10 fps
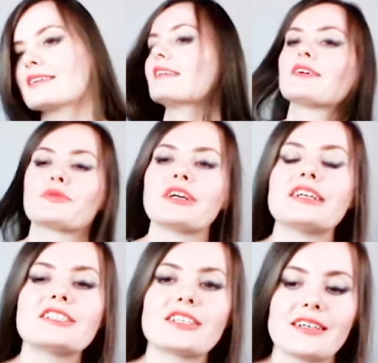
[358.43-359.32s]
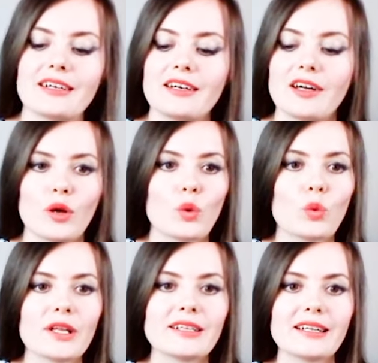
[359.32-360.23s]
read
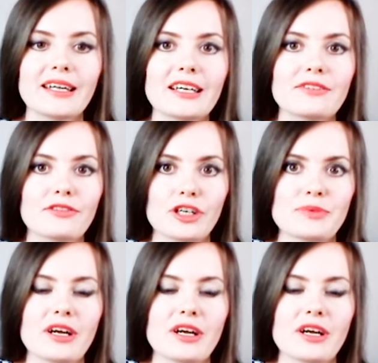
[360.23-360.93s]
what the linking verbs